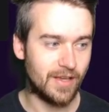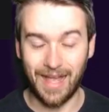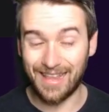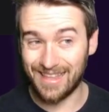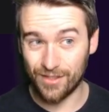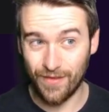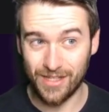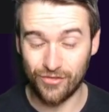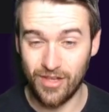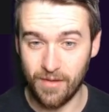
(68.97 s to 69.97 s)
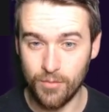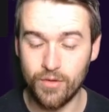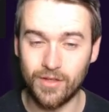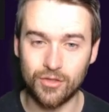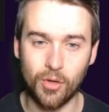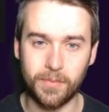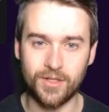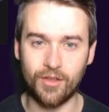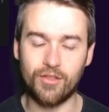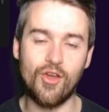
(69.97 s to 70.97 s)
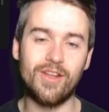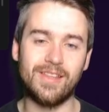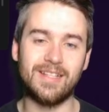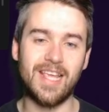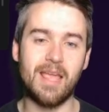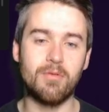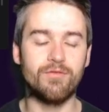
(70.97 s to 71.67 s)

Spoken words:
And this victory moved us up to 3rd in the table,